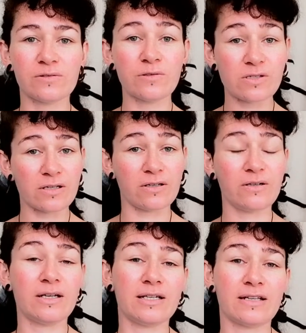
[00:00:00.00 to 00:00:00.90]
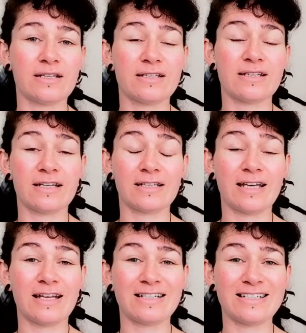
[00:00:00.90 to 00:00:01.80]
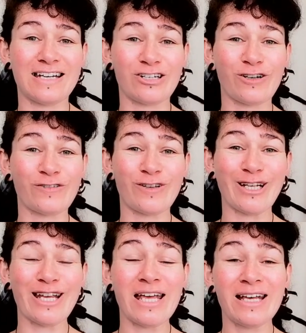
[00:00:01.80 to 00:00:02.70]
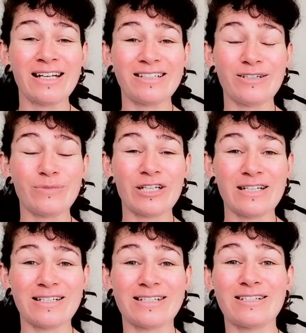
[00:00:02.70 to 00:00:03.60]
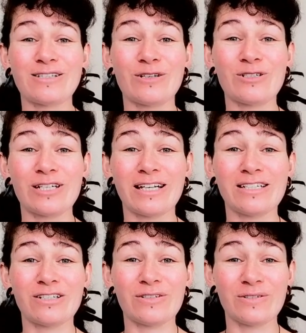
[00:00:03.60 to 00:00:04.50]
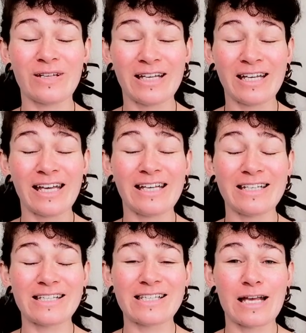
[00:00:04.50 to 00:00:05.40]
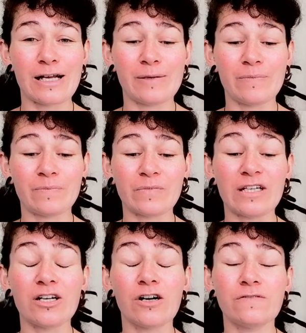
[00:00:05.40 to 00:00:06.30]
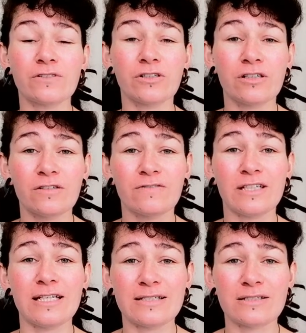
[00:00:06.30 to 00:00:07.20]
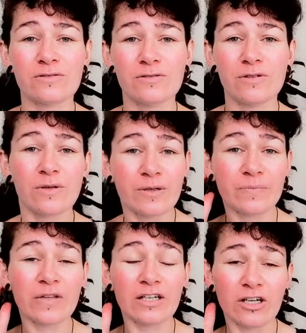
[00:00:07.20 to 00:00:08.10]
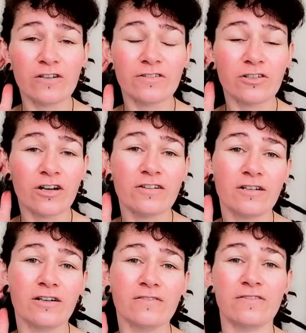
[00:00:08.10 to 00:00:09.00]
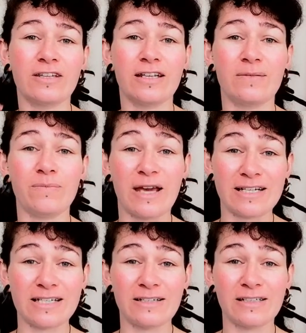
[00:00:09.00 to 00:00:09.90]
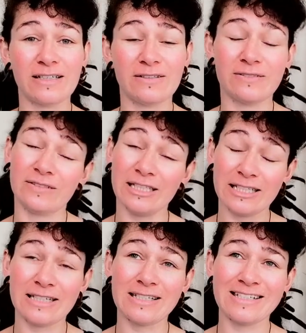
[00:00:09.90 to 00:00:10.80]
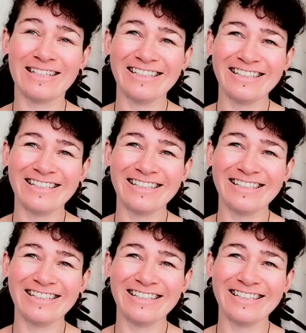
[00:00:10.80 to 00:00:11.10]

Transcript: also another thing that dandruff and dermatitis is associated to is an overgrowth of yeast, or an overgrowth of the bacteria of the yeast,